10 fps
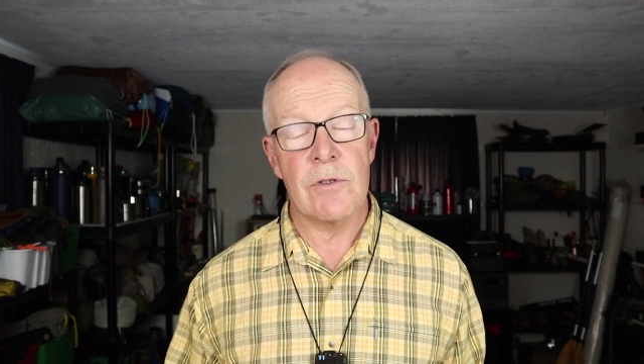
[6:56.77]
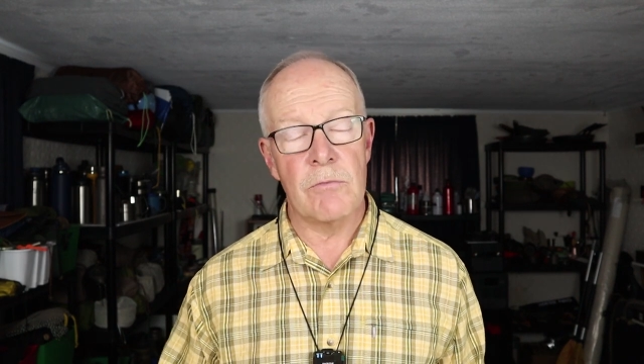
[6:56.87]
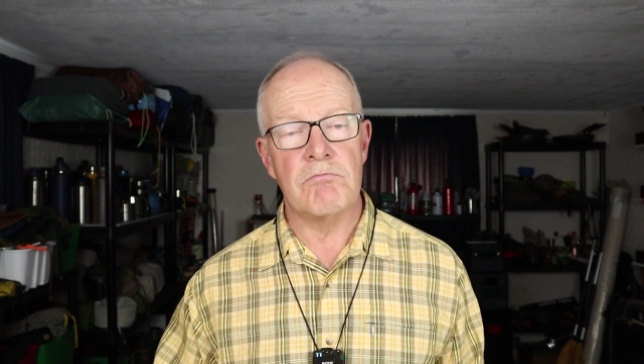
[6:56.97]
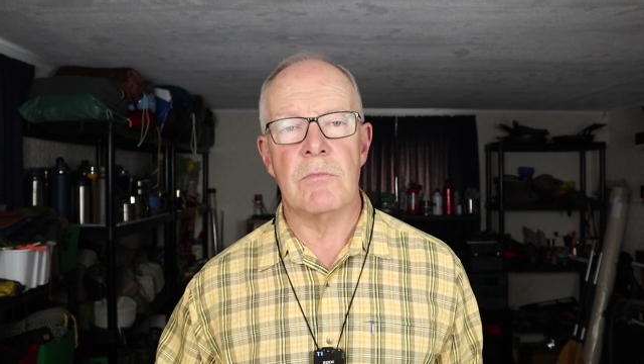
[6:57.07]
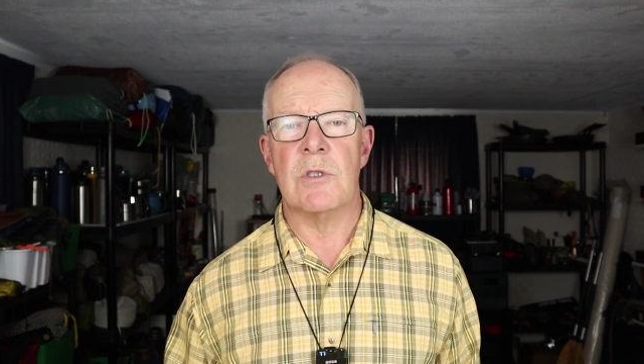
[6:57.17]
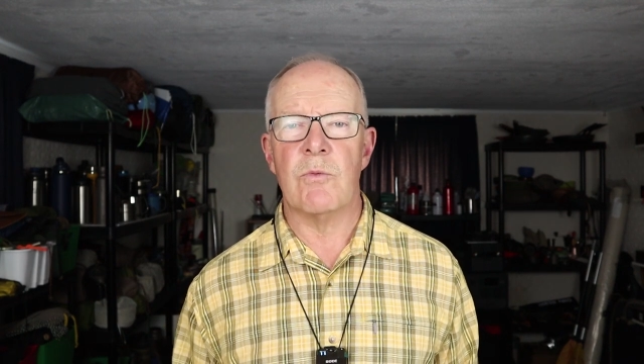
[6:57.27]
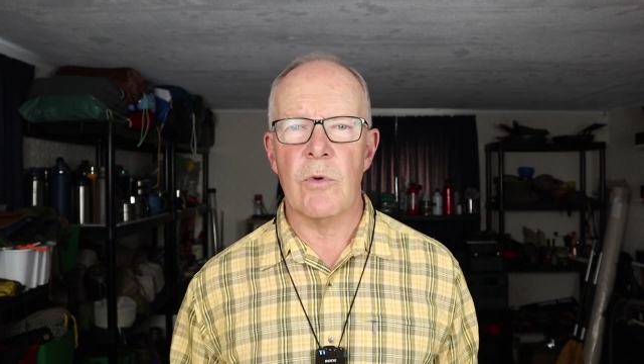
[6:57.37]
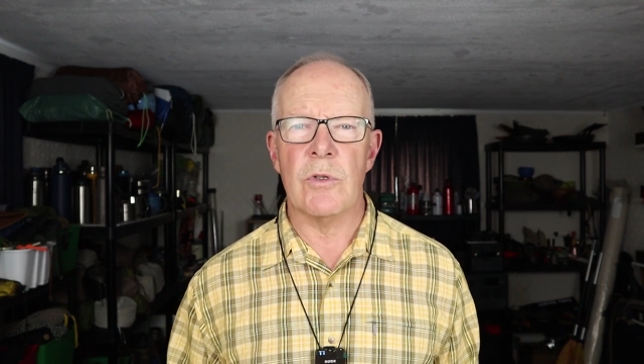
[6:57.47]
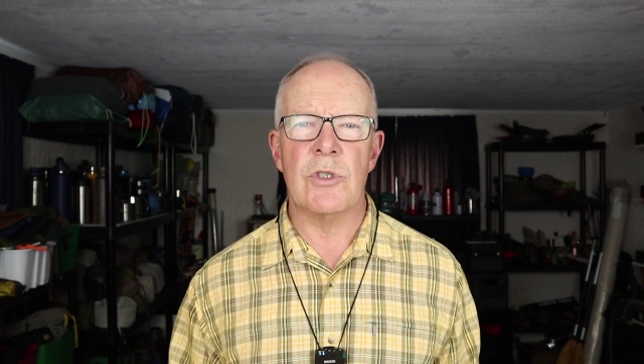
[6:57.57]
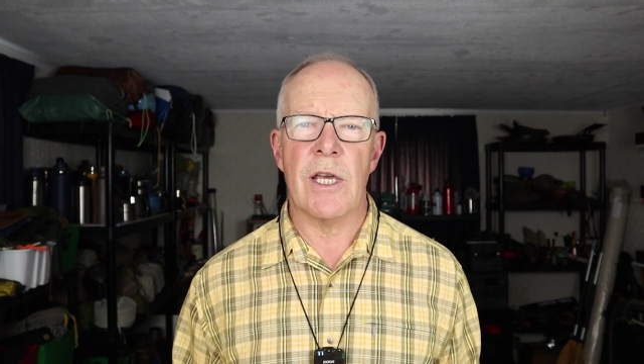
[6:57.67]
So it's
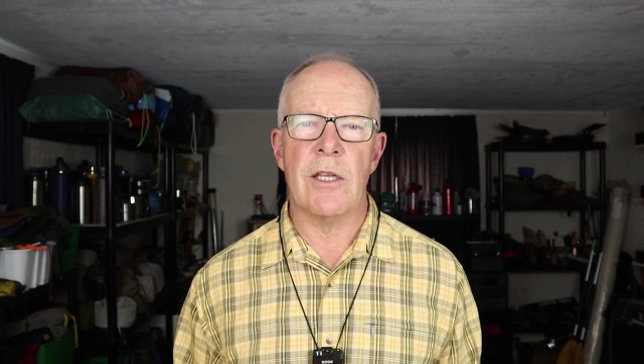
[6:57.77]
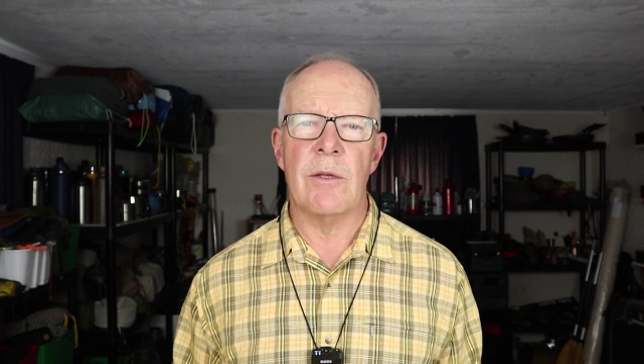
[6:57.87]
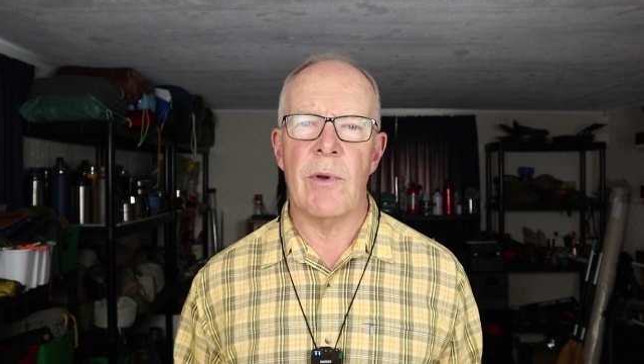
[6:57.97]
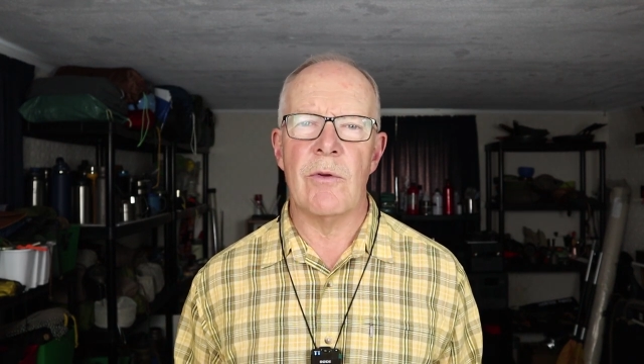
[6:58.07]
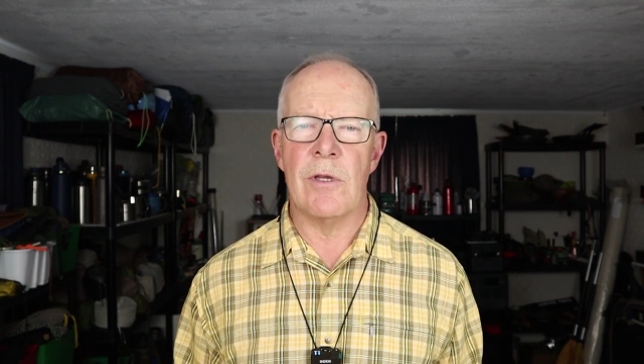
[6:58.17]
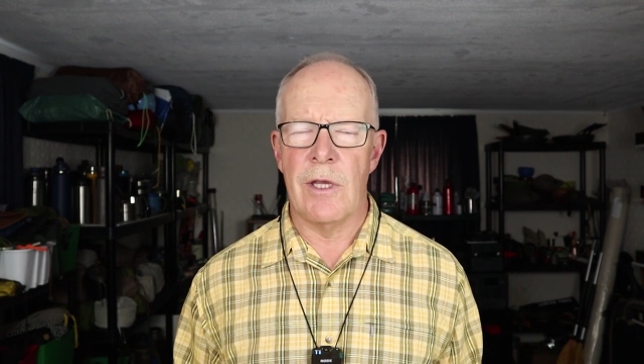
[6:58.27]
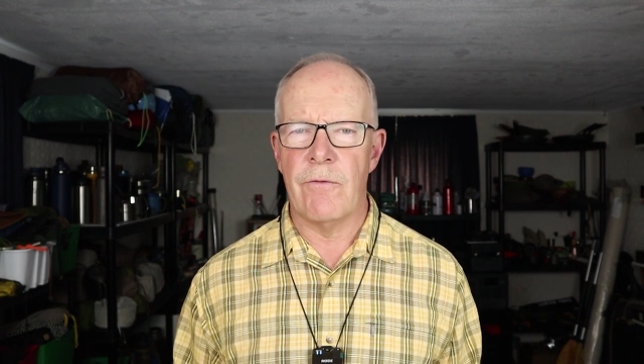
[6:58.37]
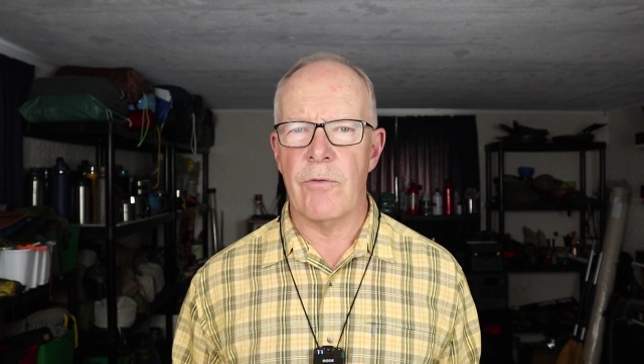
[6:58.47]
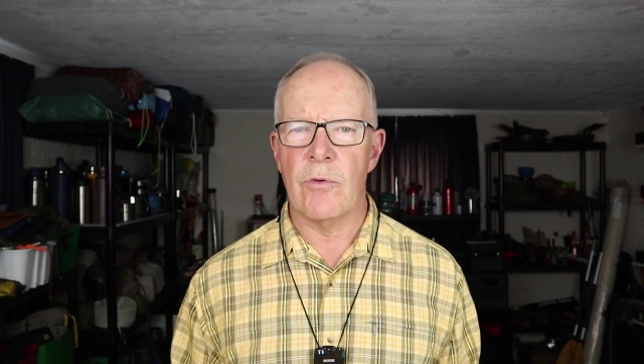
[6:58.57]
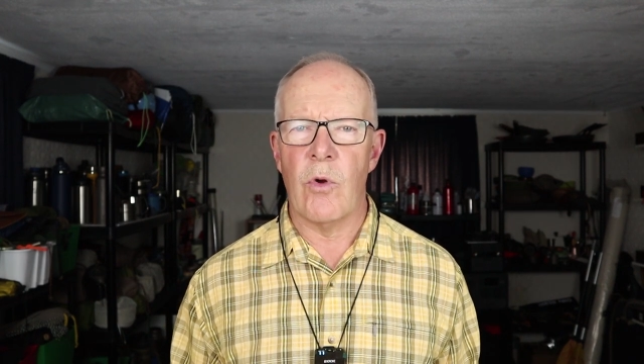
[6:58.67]
worth checking them out
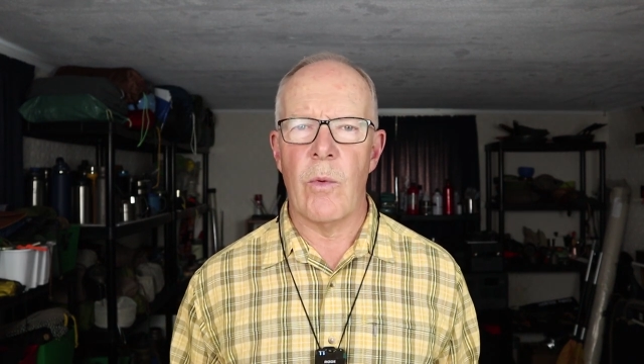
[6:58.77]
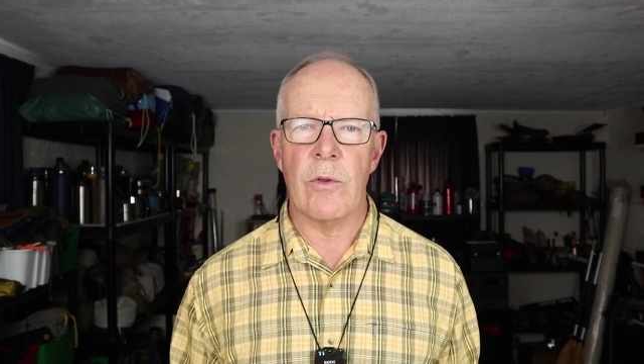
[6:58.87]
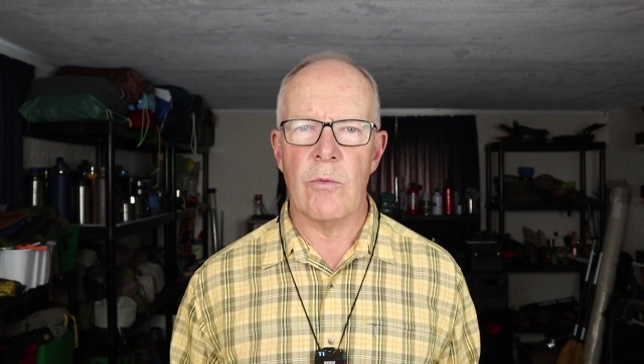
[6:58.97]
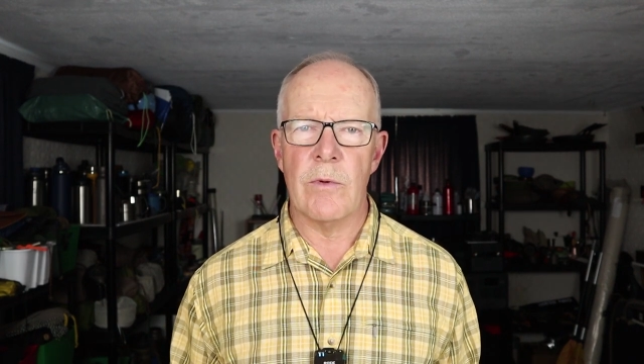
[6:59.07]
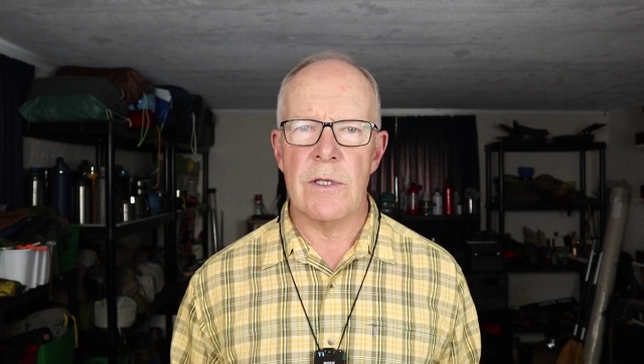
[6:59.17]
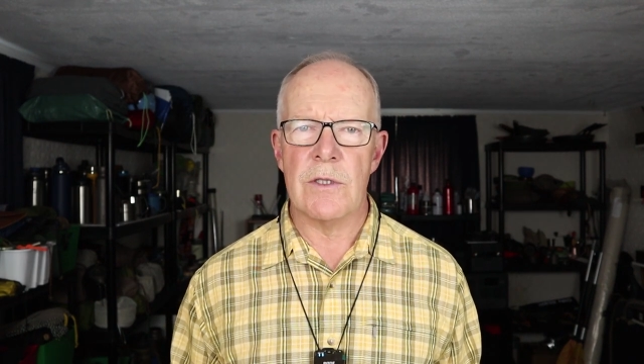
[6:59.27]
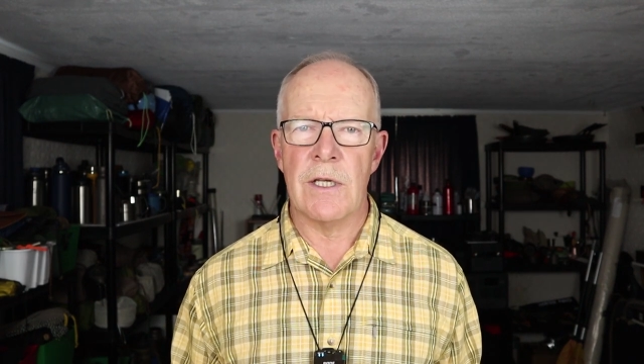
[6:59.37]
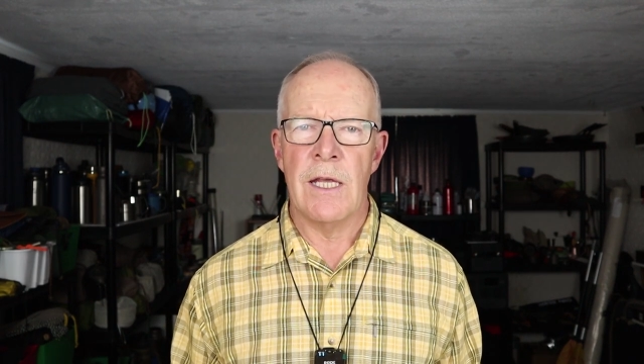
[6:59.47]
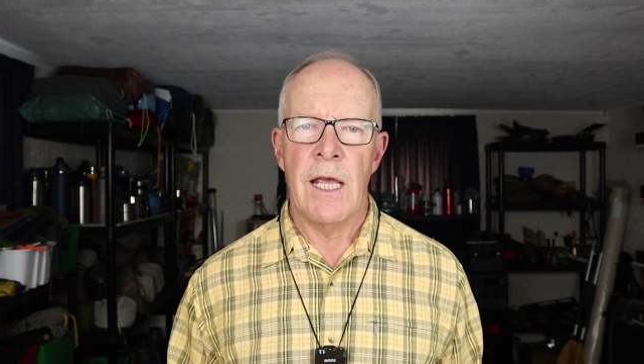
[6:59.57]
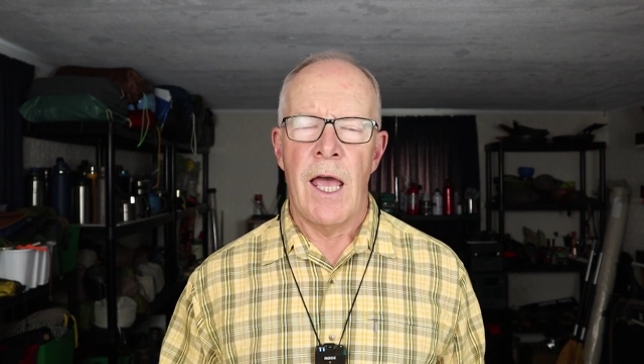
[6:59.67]
if for no other
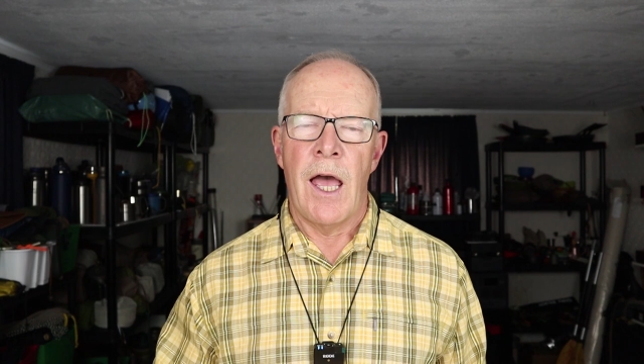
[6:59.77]
reason.